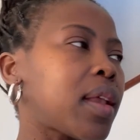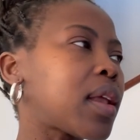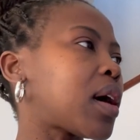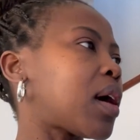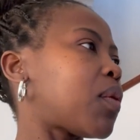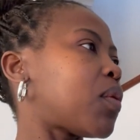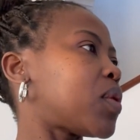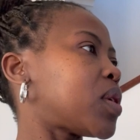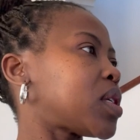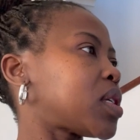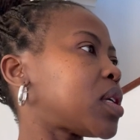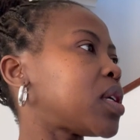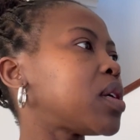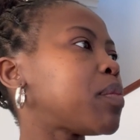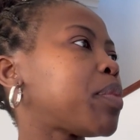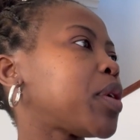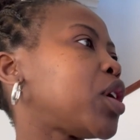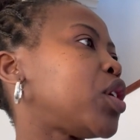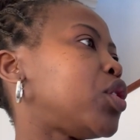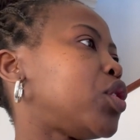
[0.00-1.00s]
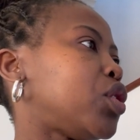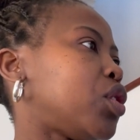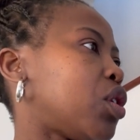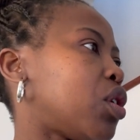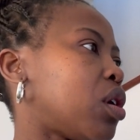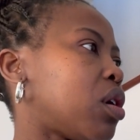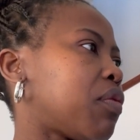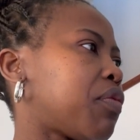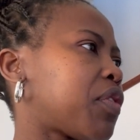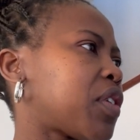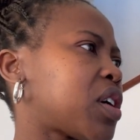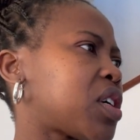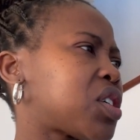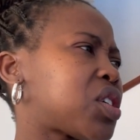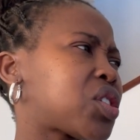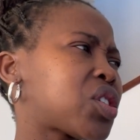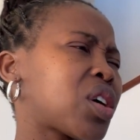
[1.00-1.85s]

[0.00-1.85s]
I was a little bit nervous.